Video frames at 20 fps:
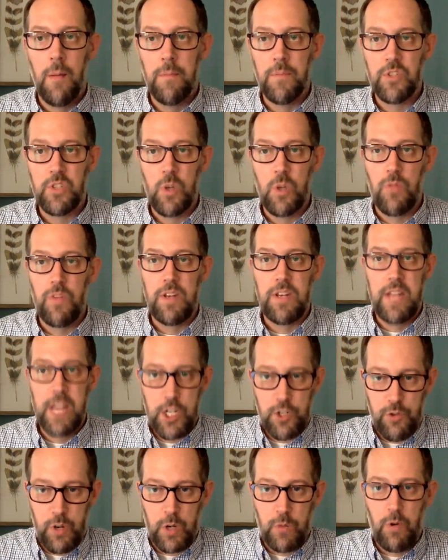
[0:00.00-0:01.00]
So the
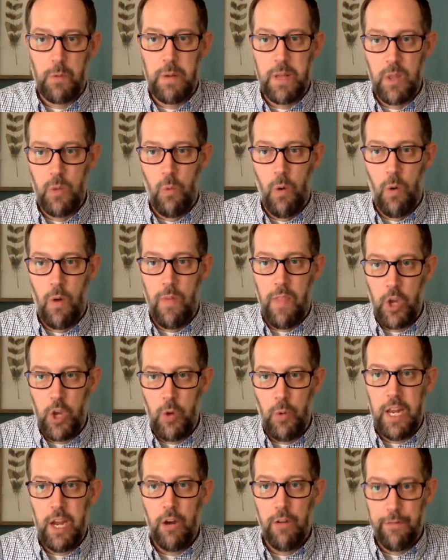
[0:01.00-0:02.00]
district would be the one that
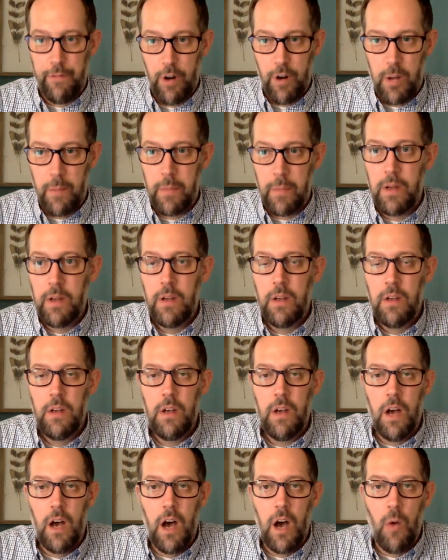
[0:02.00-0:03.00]
you would hear from
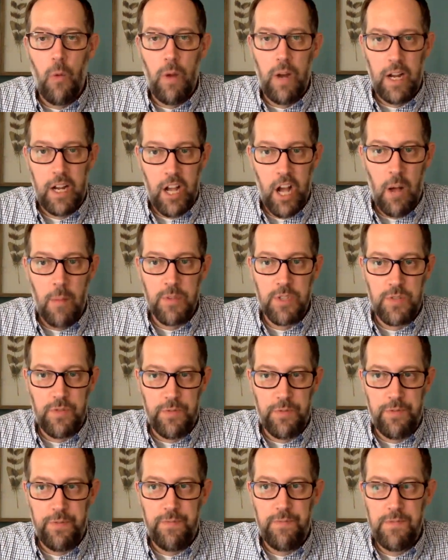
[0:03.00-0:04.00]
when it
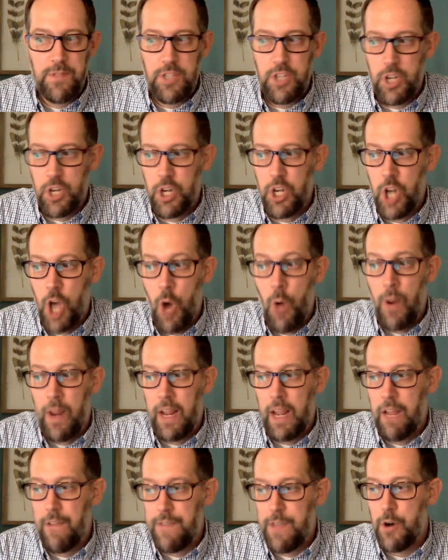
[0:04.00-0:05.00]
comes to
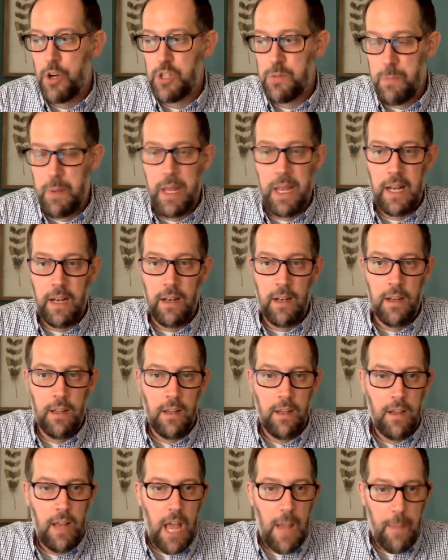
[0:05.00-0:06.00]
knowing if there's been
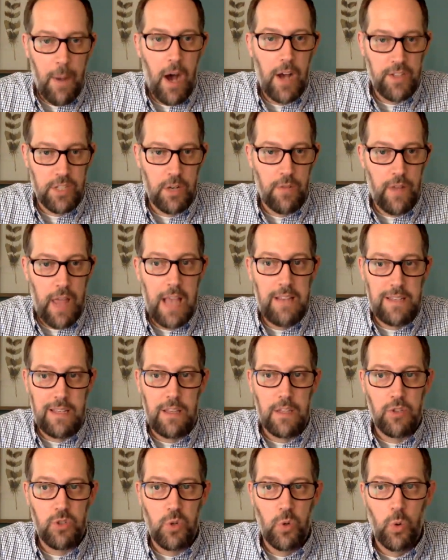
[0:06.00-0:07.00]
a positive case
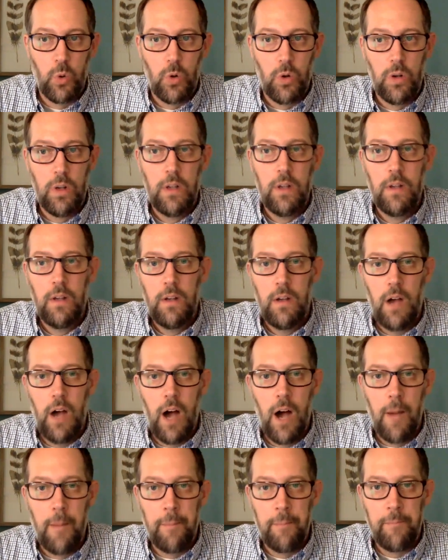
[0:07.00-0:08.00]
at the school.
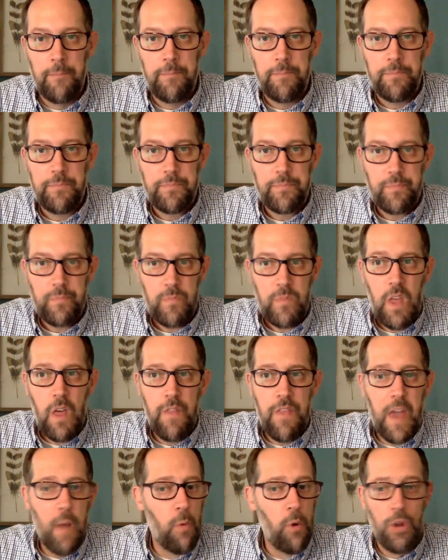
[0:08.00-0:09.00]

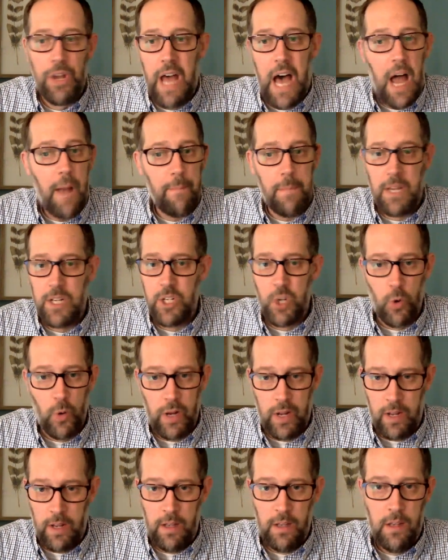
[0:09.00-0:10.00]
They will not be
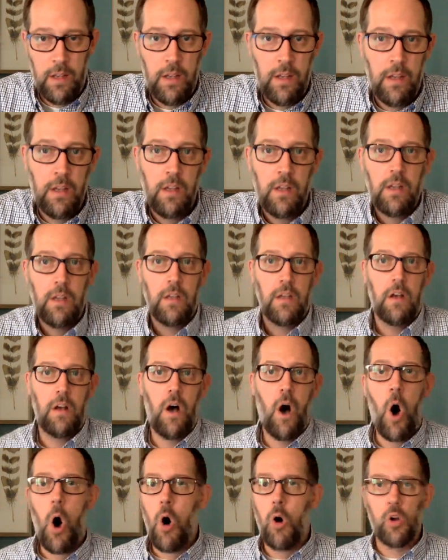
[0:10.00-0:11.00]
doing
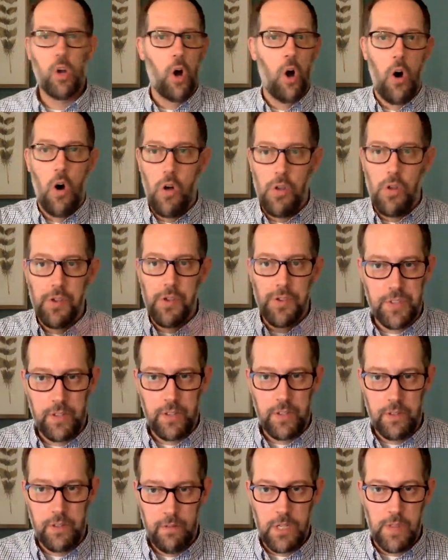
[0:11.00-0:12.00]
all
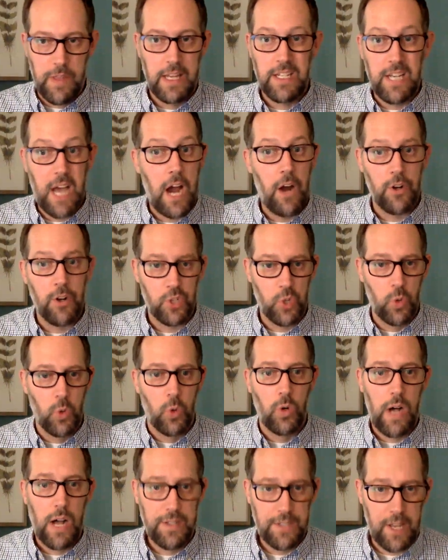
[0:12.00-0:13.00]
calls to the entire
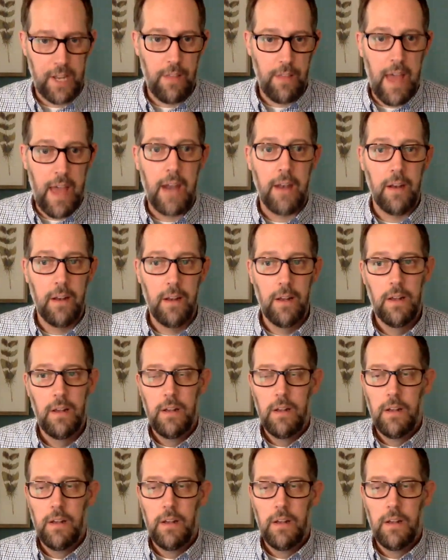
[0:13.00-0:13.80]
school, I'll tell you that.